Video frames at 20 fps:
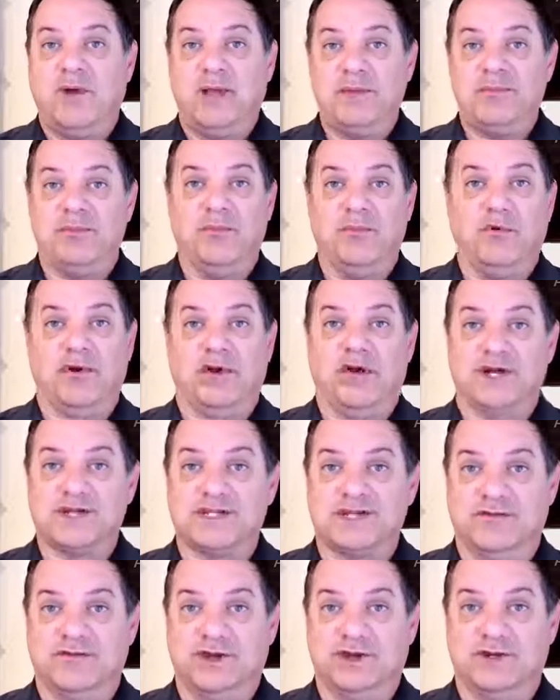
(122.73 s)
might be more
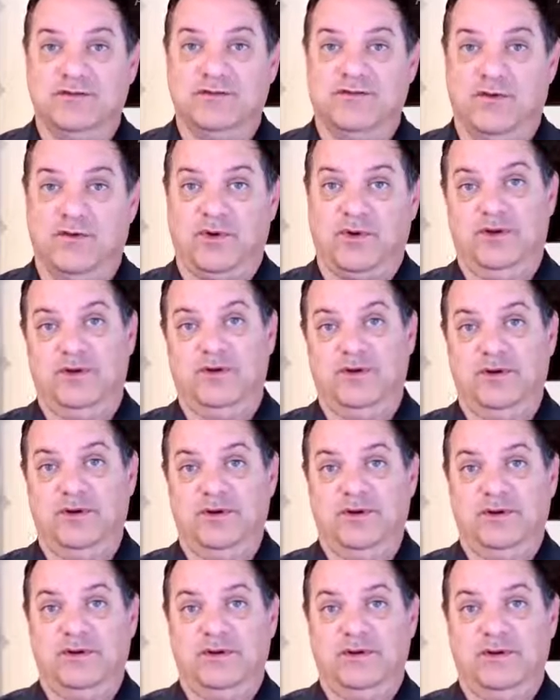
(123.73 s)
cost effective for you.
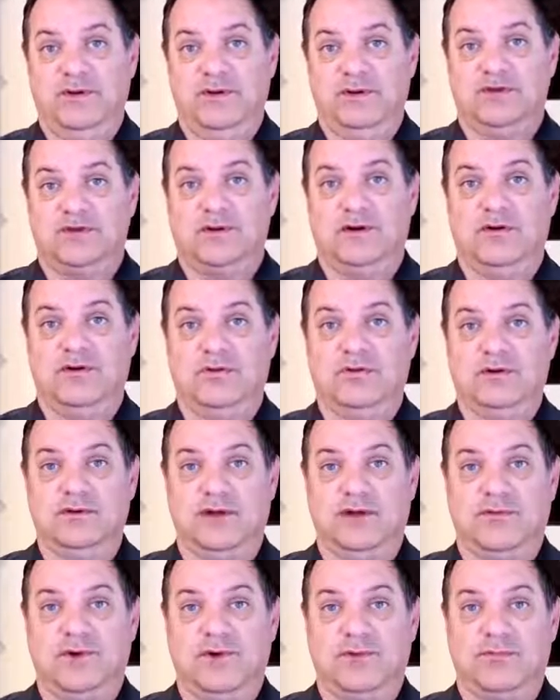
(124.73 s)
So
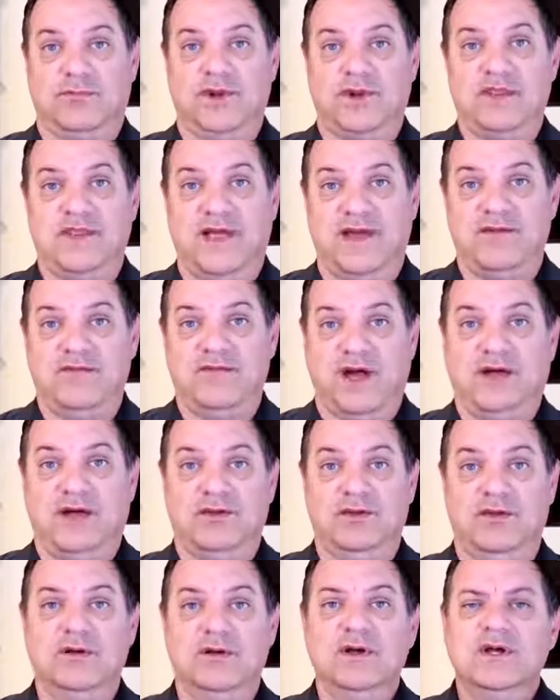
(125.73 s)
I want to bring that
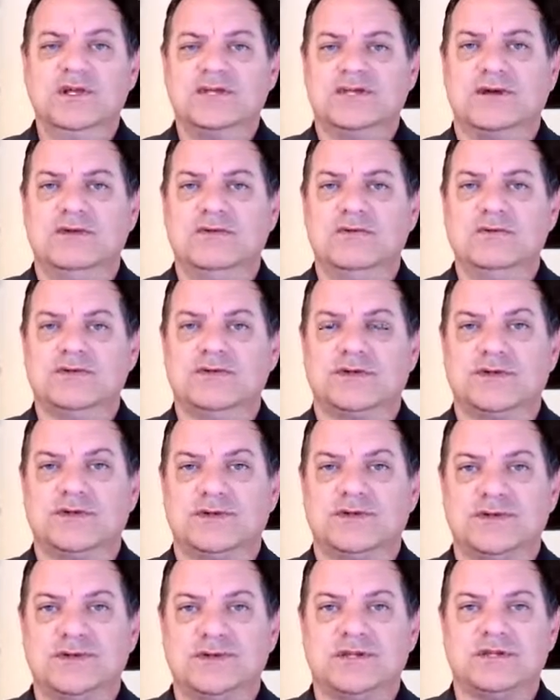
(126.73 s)
value. So
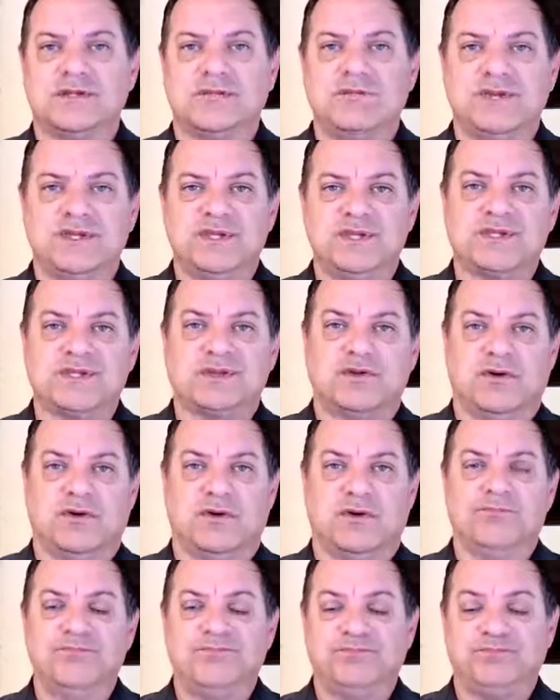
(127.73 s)
as soon as the business
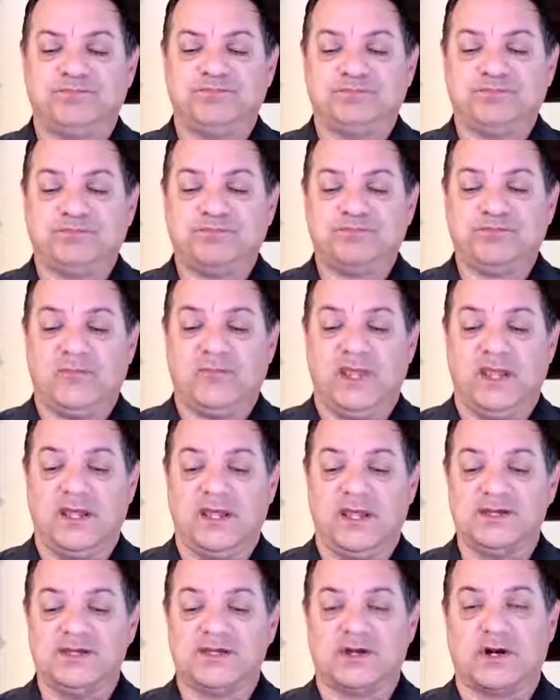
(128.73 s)
owner
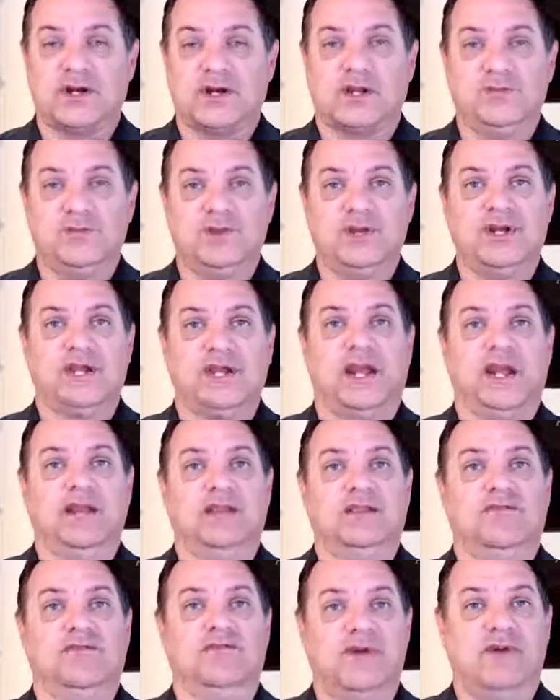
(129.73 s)
can start
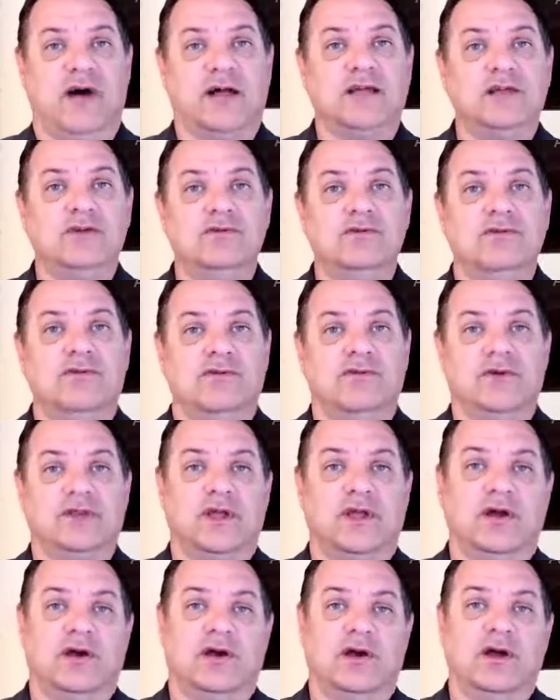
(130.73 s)
communicating the value of what
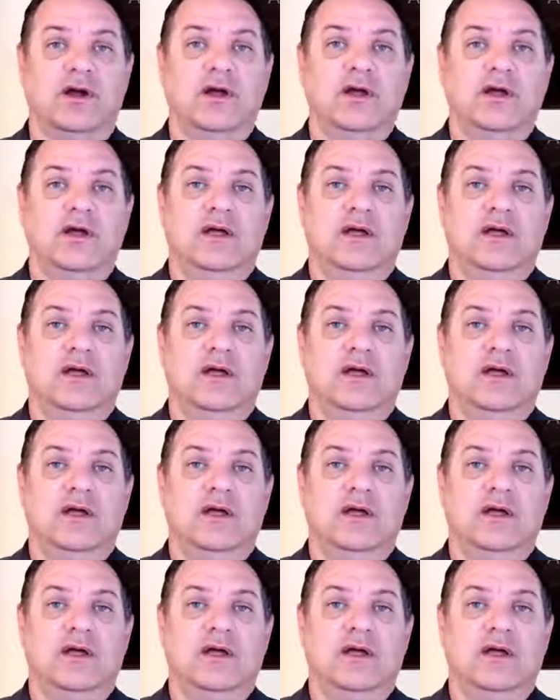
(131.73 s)
they are,